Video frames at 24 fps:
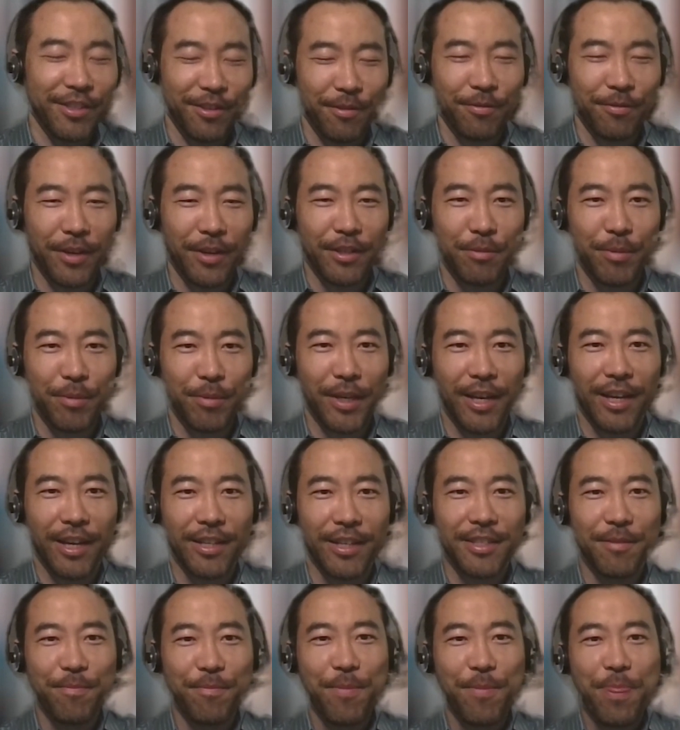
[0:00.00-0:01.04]

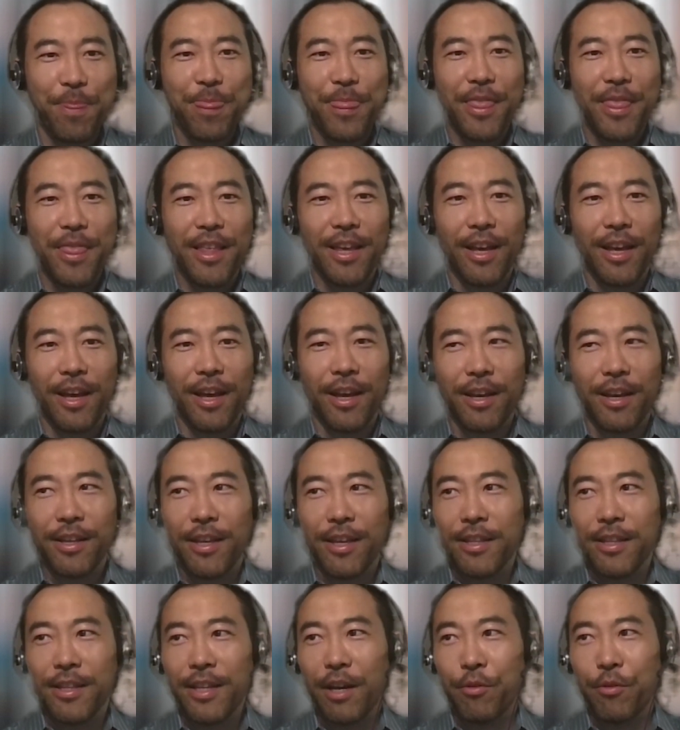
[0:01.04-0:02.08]
SPX,
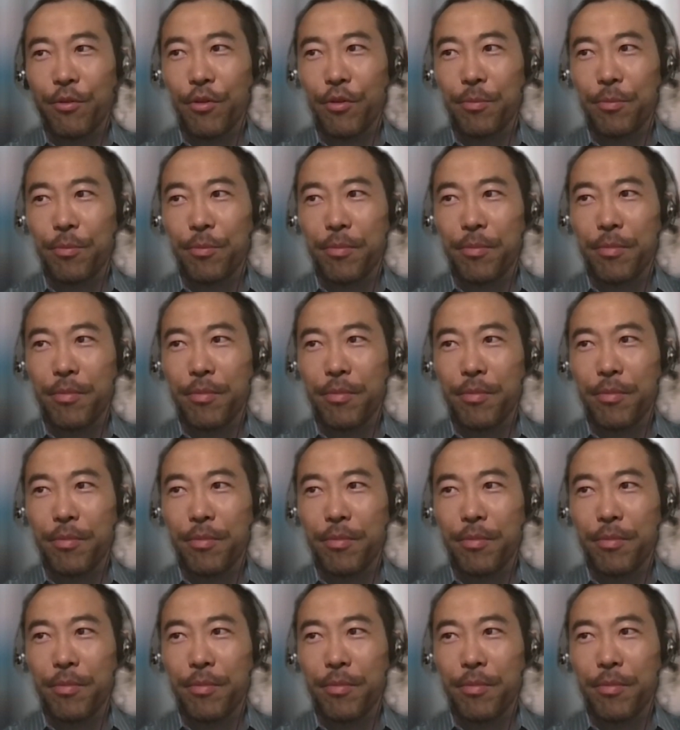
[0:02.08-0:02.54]
and that will